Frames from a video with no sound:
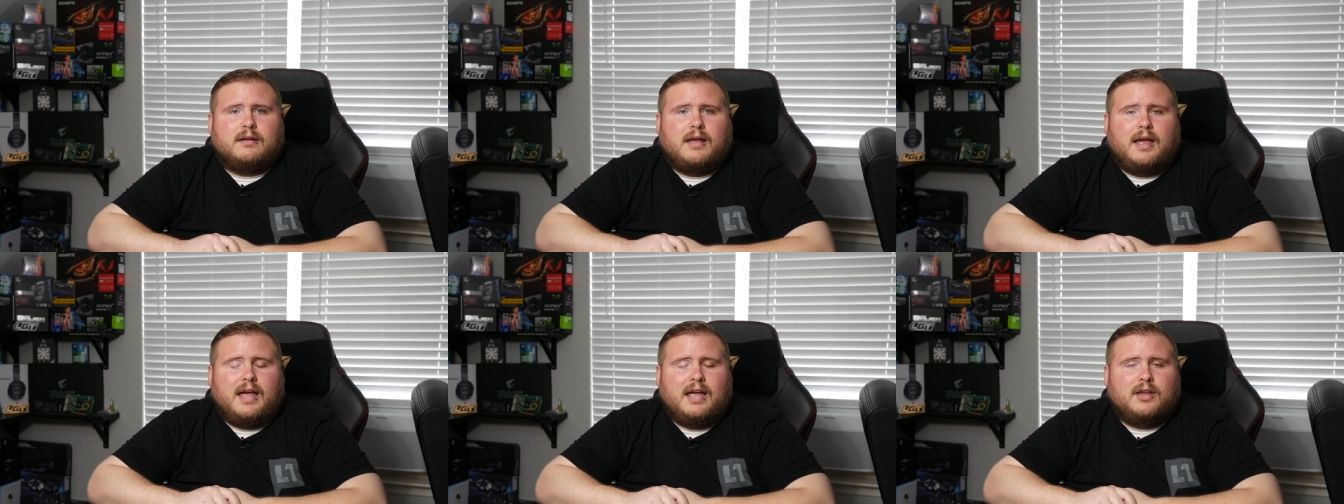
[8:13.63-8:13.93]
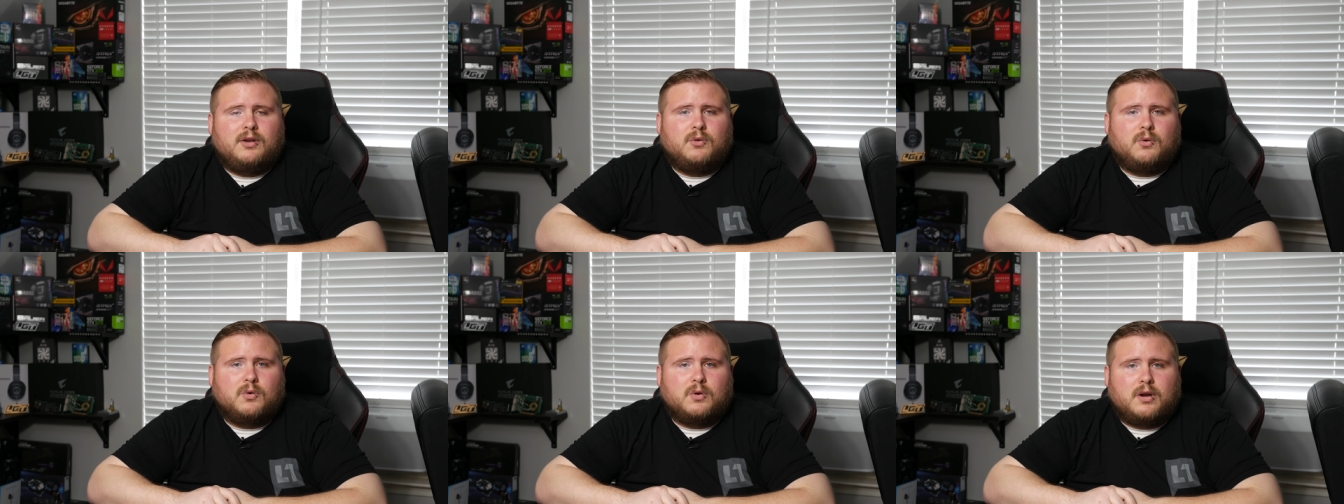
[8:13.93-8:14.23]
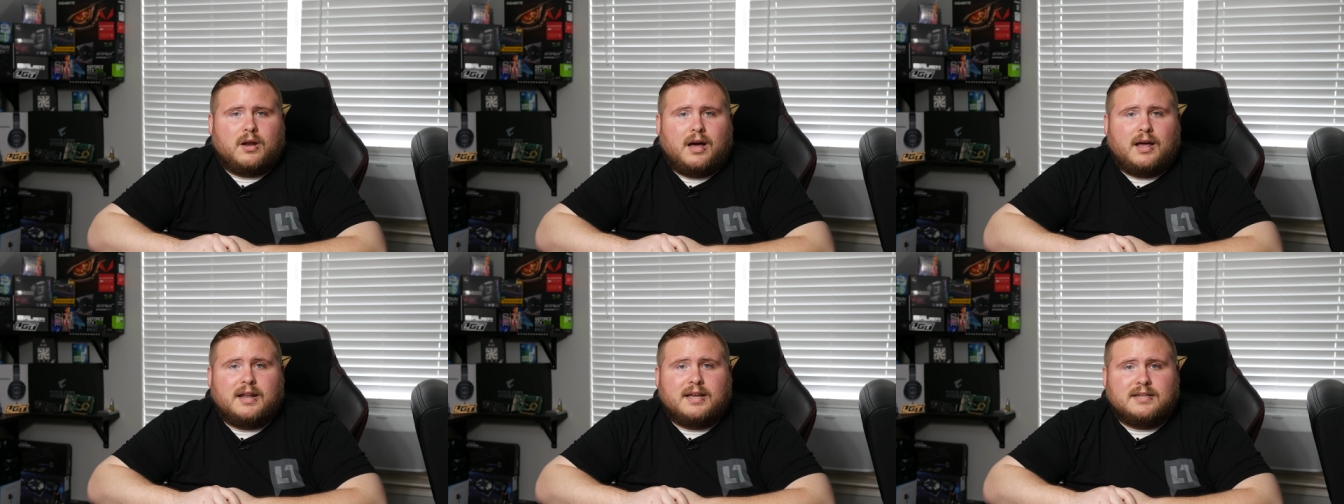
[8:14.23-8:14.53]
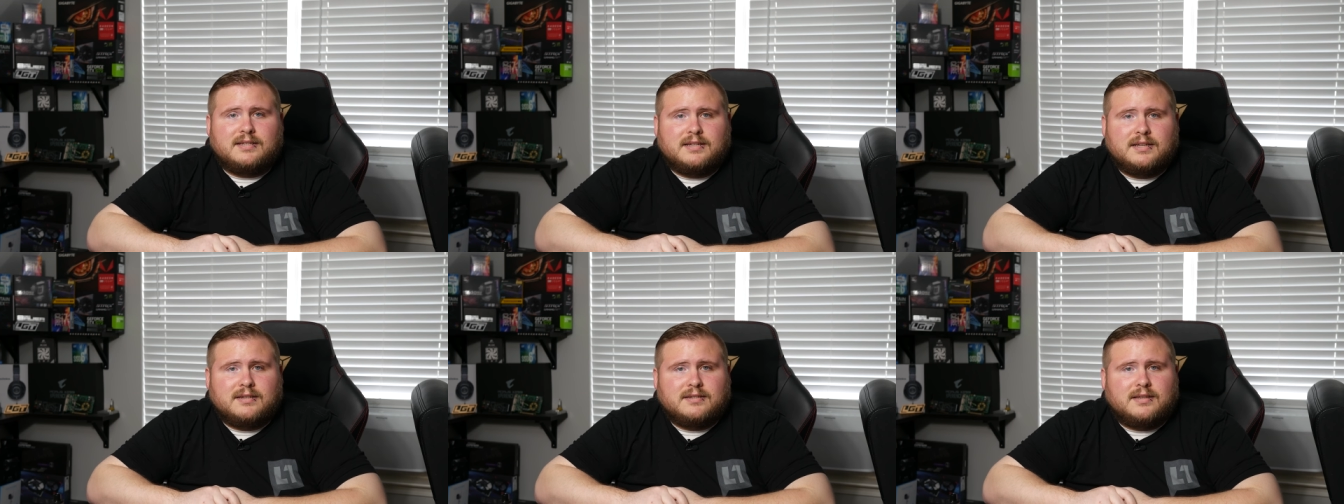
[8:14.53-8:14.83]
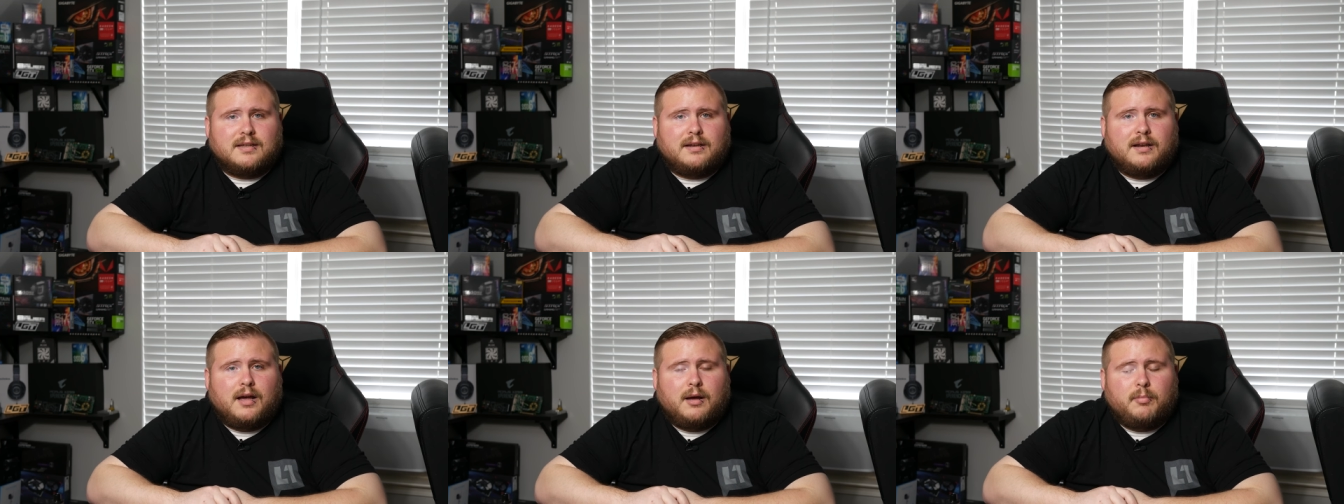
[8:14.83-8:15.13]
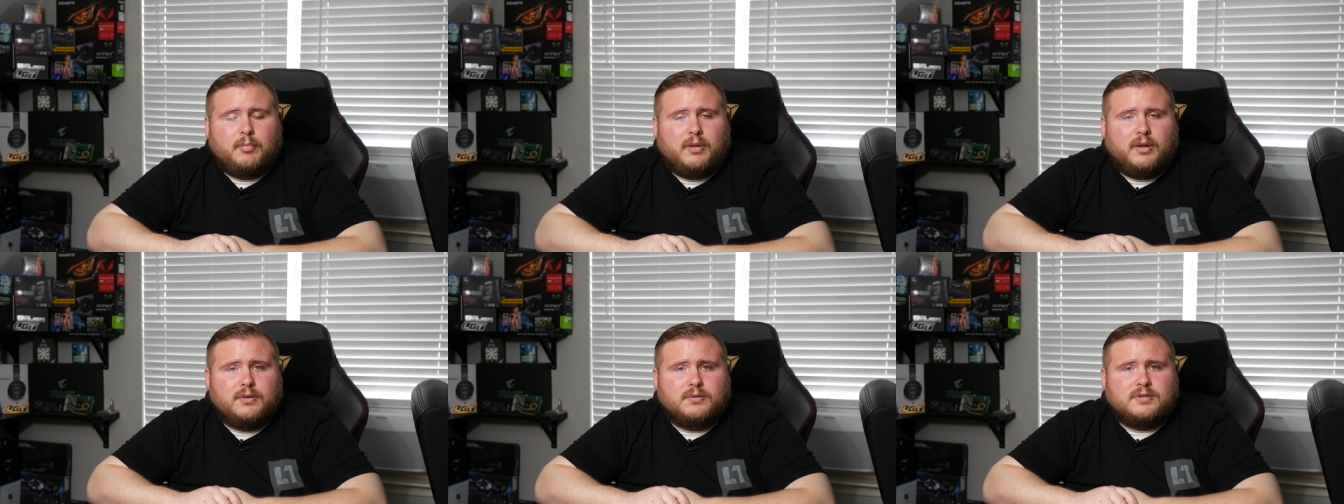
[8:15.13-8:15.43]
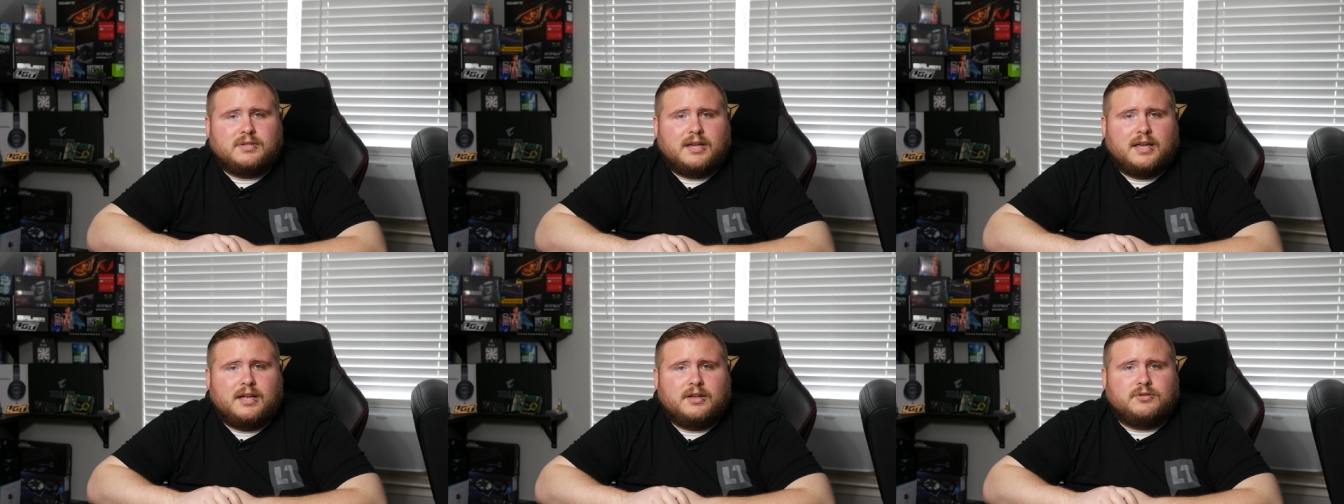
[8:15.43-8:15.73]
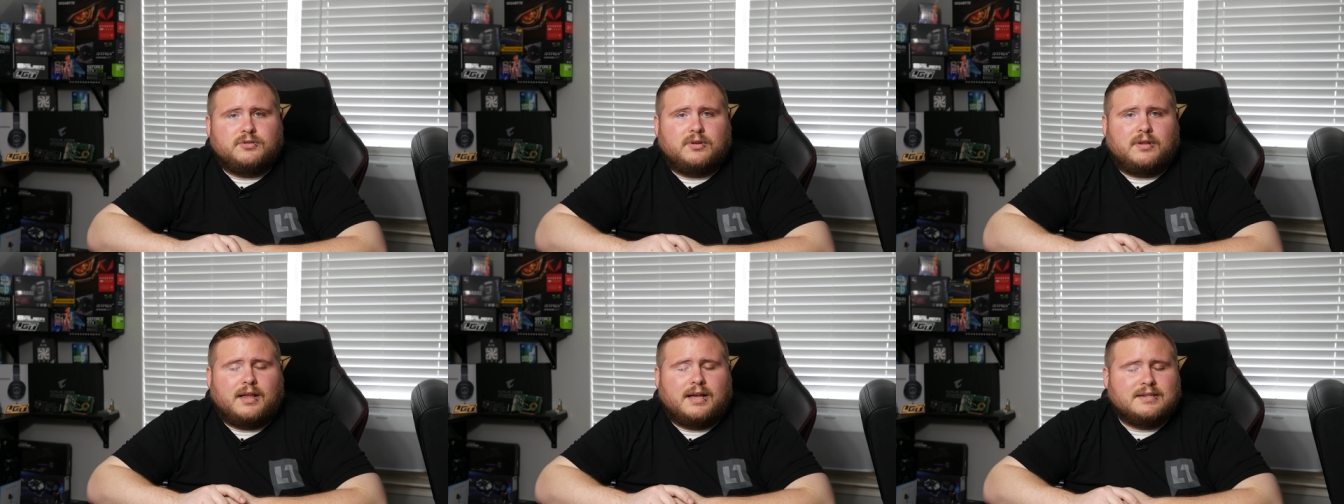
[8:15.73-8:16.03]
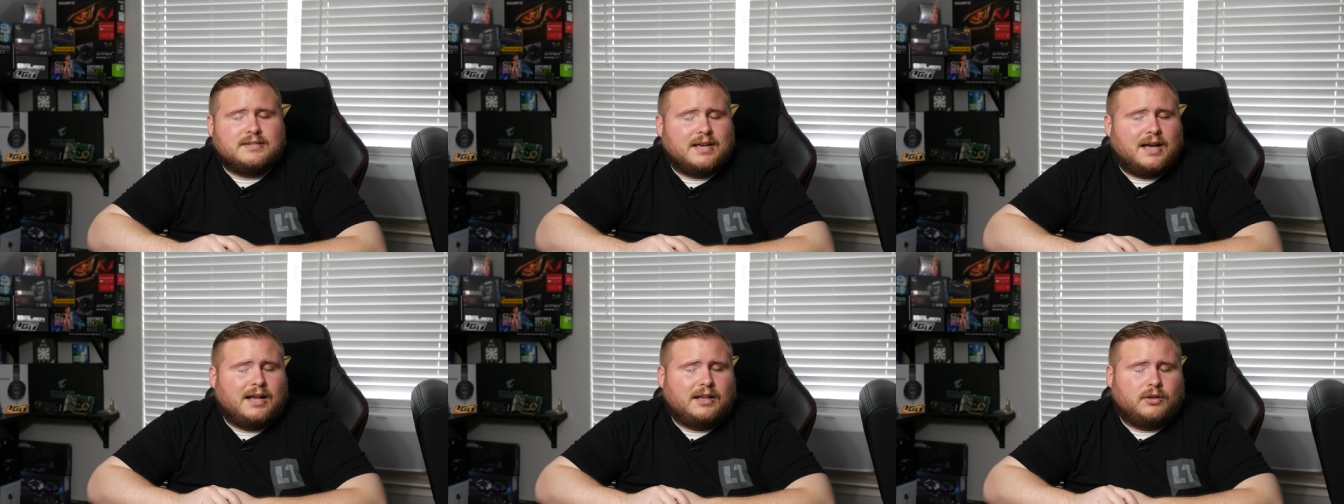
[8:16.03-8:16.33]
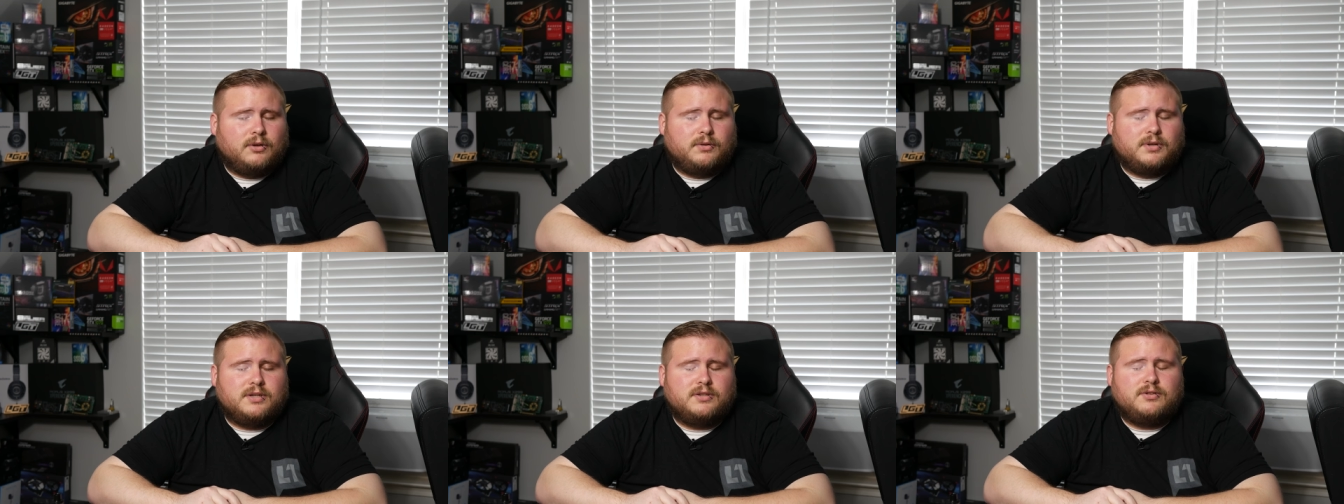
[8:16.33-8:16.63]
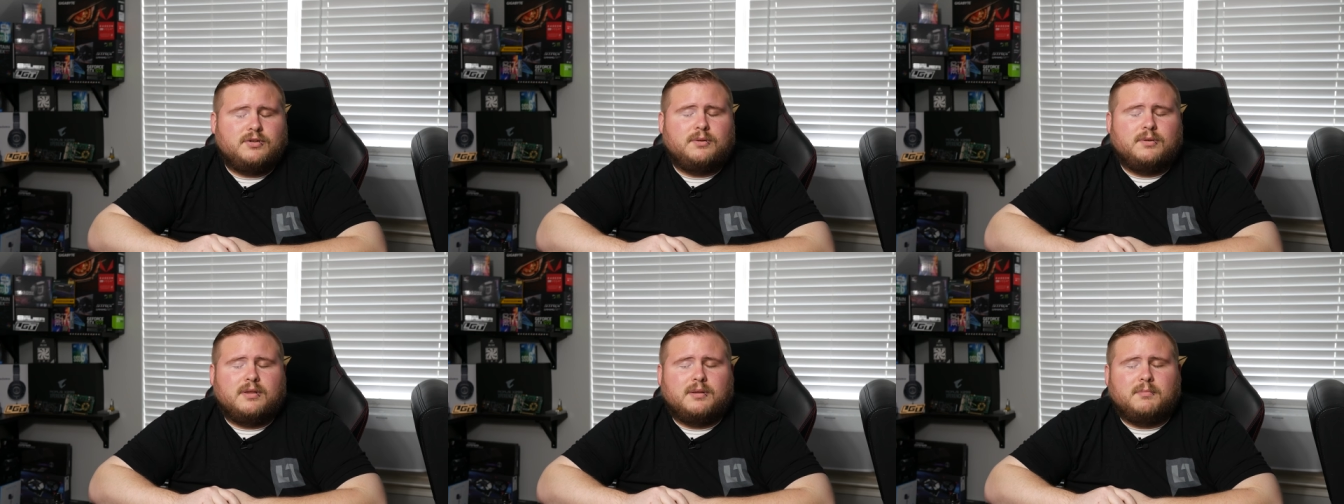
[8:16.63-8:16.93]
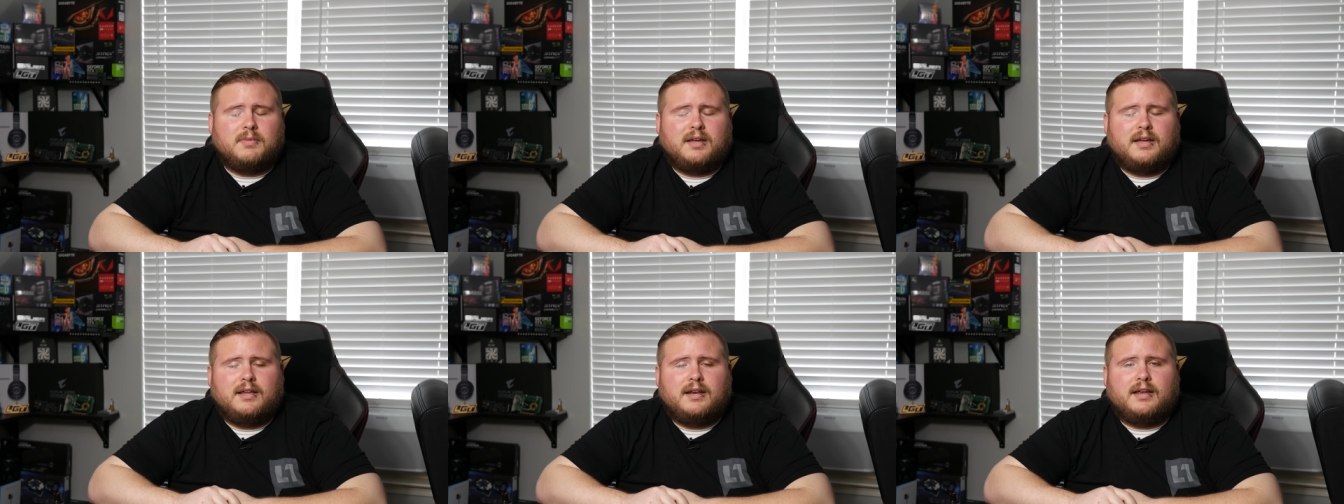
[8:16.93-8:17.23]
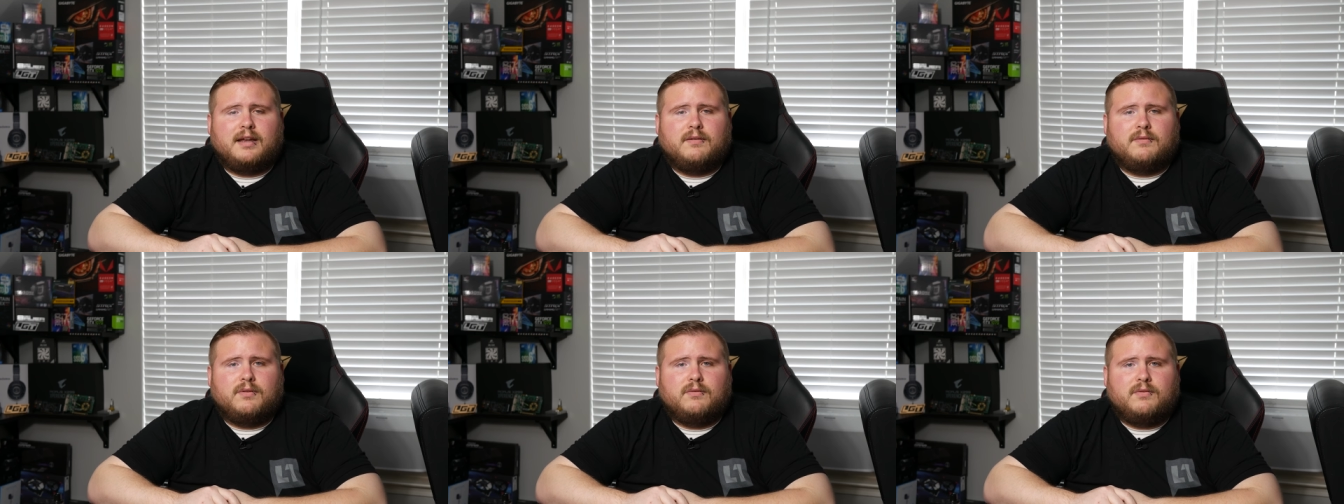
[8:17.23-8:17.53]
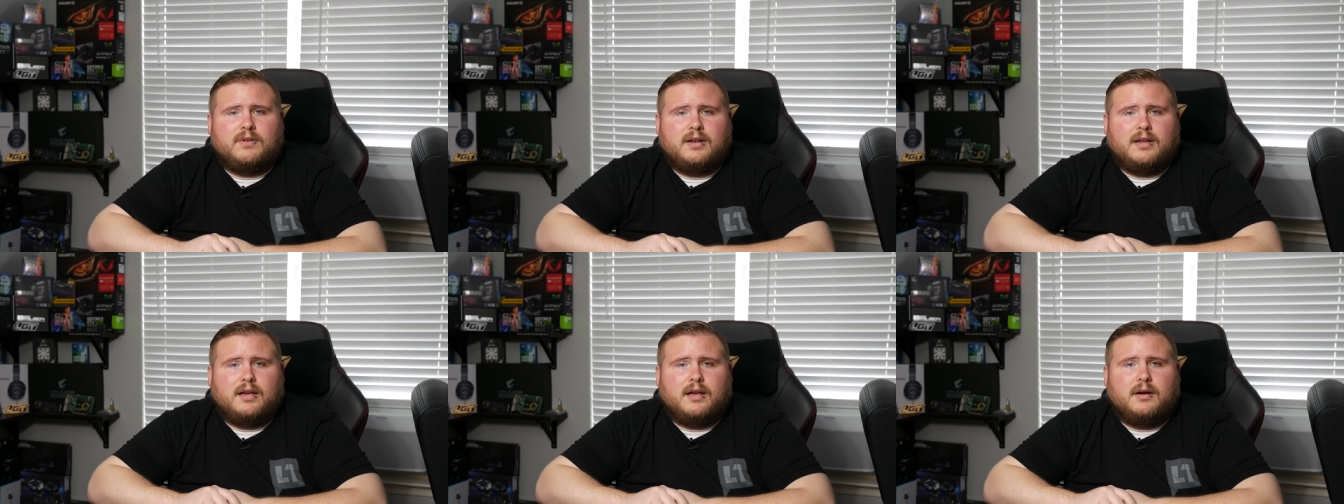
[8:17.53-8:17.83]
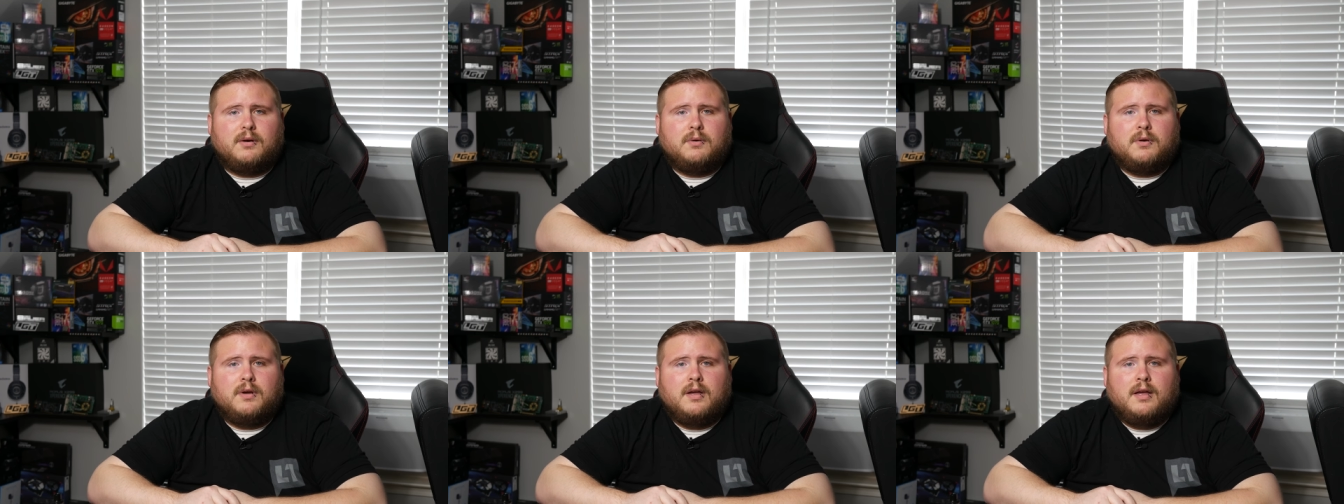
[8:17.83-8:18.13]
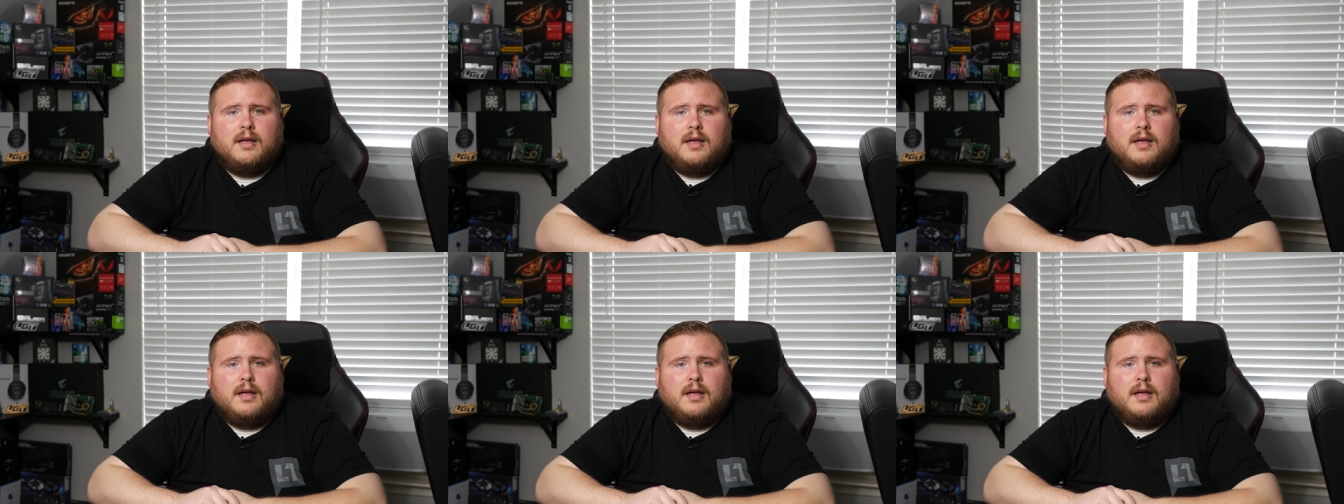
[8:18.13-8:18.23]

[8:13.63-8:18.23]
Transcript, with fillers: and or non-existent upload schedule as I alluded to in the beginning of the video.